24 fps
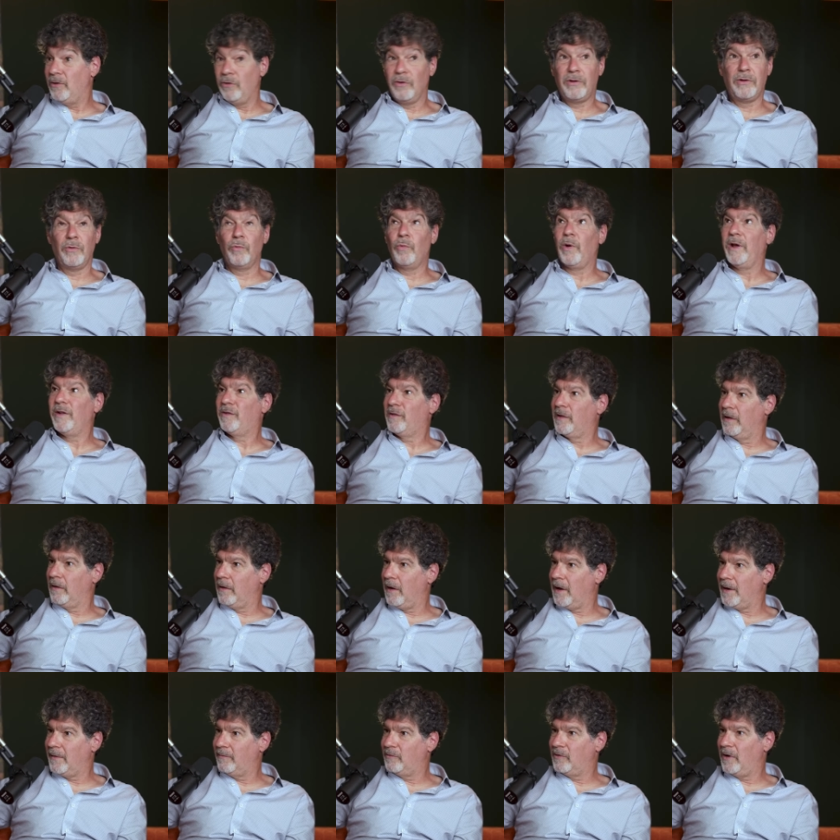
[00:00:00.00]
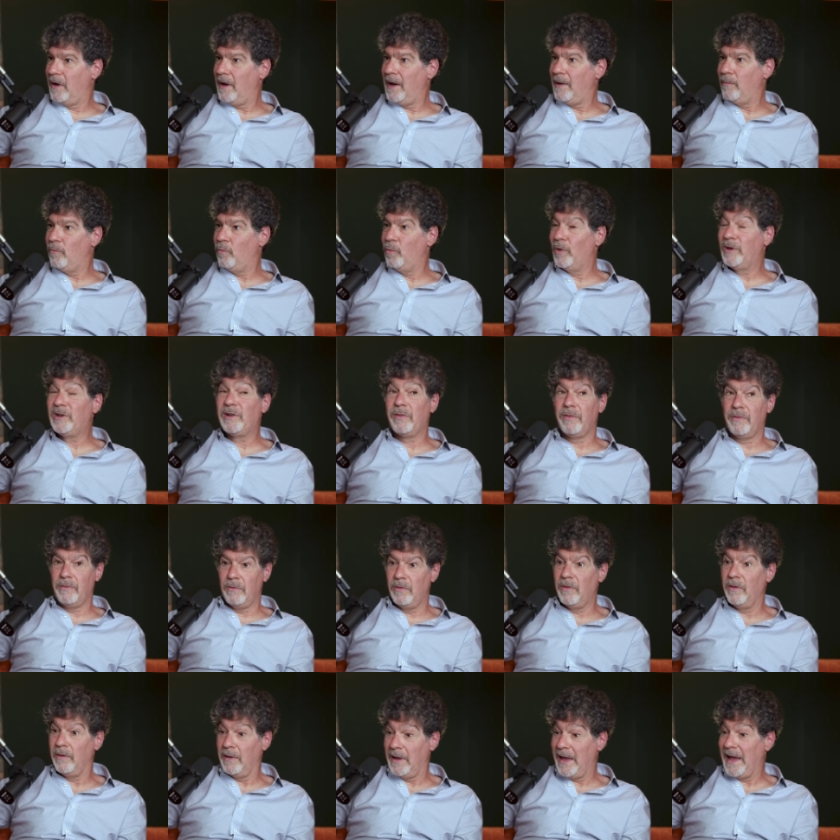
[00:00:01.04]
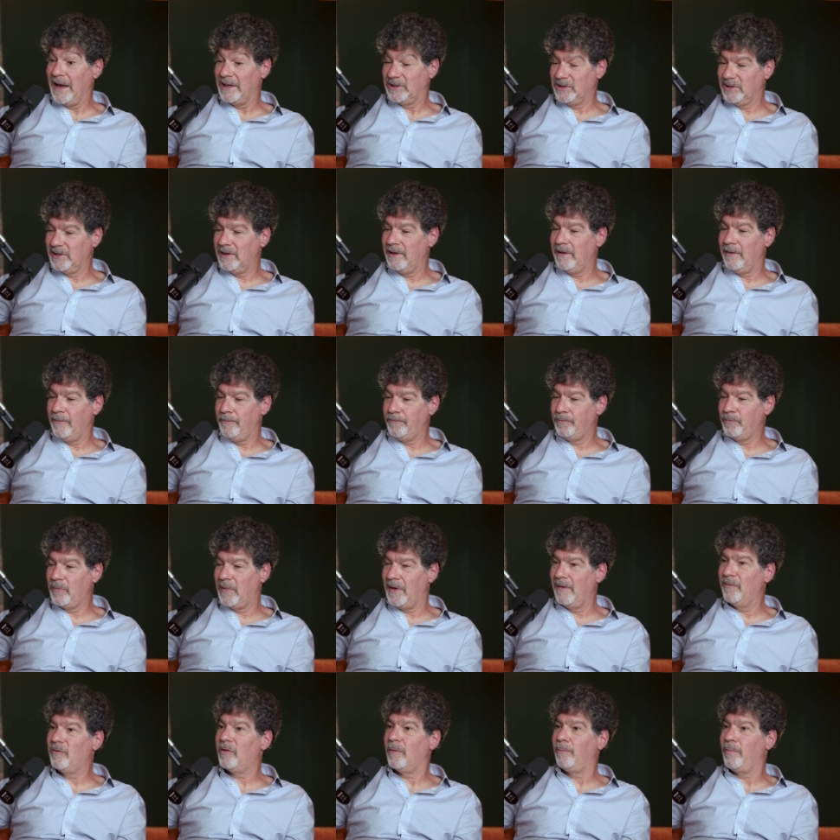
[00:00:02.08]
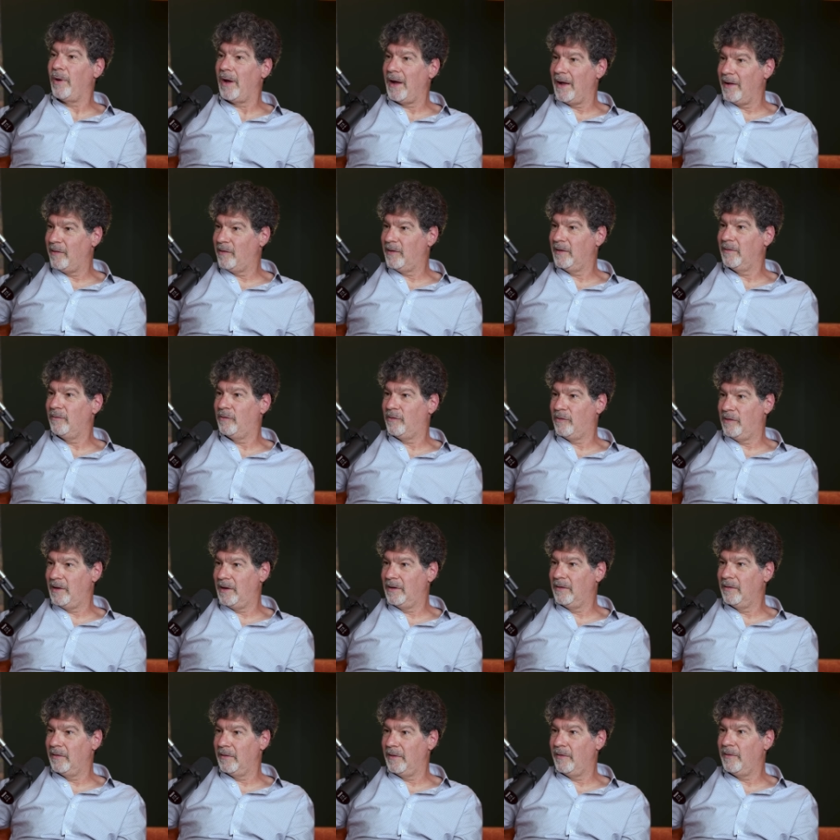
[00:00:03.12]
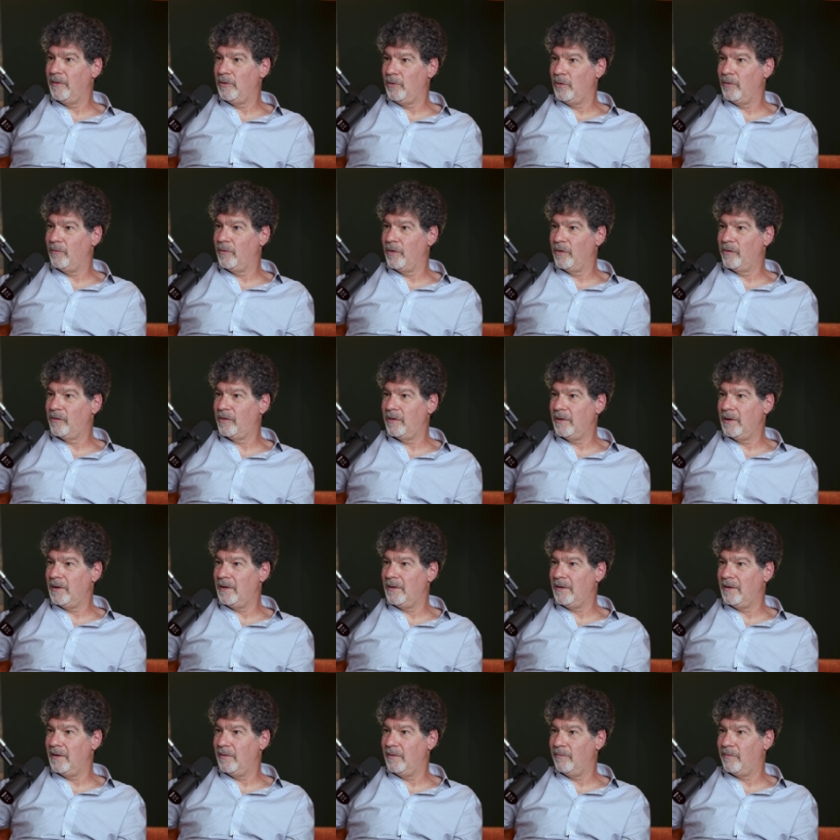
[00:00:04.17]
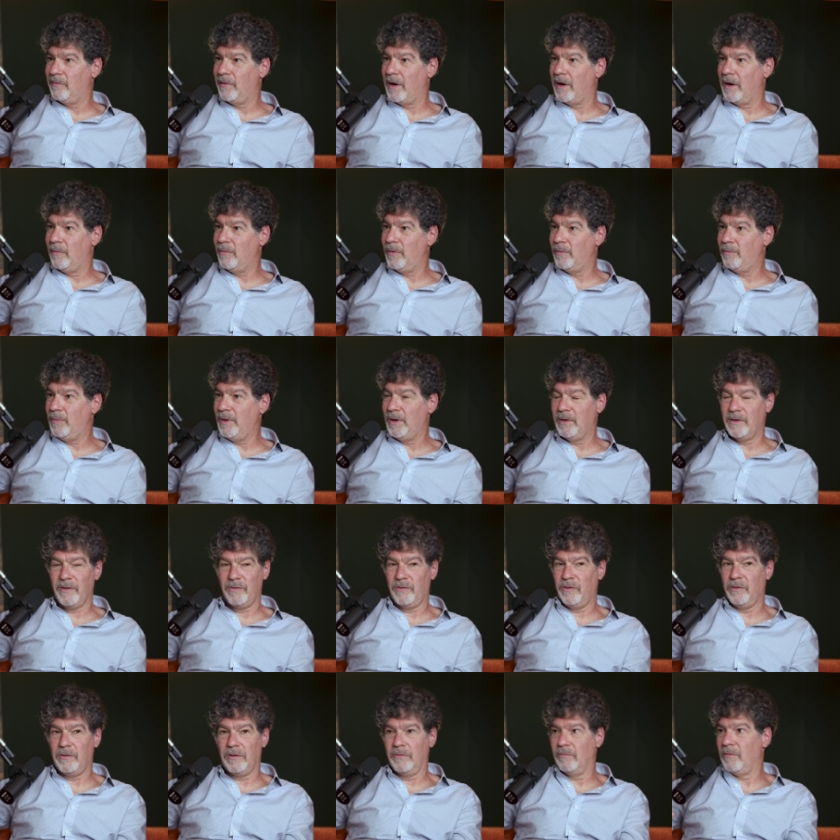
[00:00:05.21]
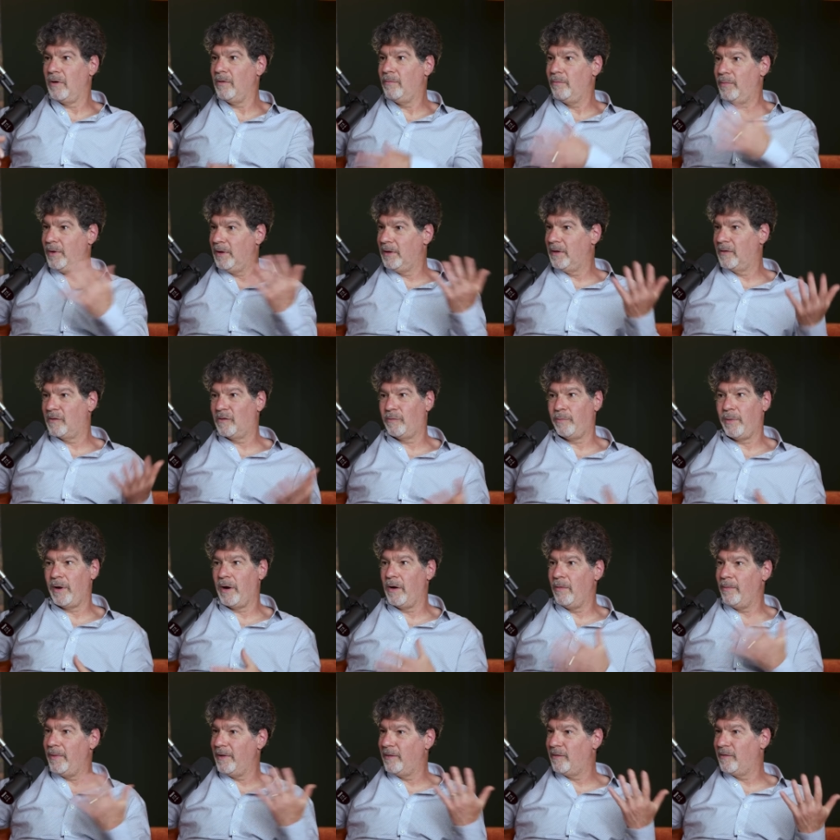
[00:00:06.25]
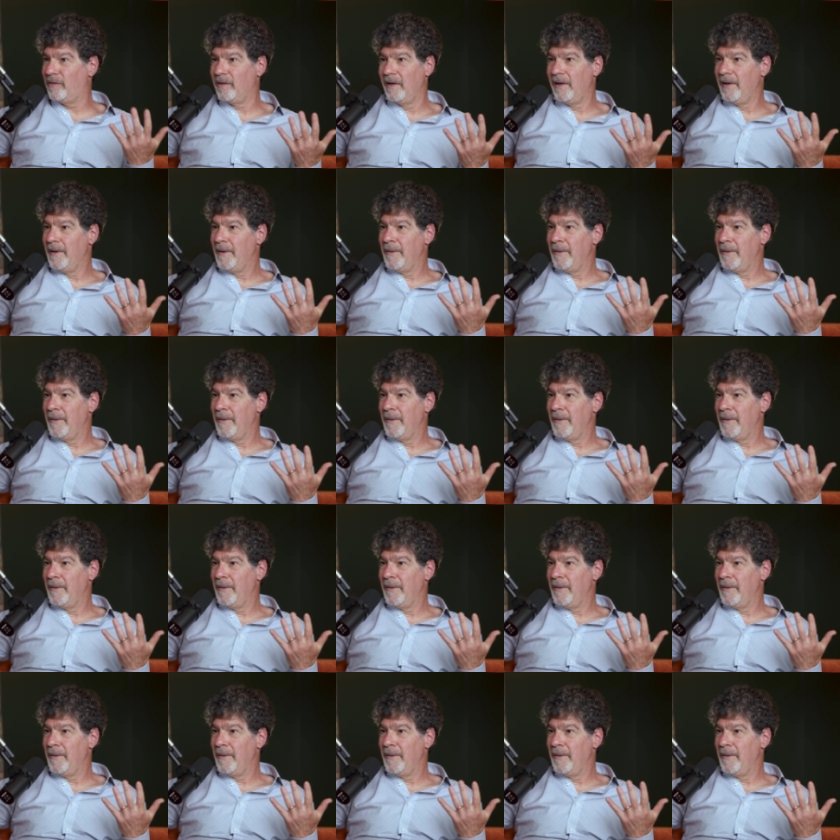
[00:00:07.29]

and yeah. you can waste a lot of time, yeah. which th actually gives a positive signal in the university environment, because you can run big experiments,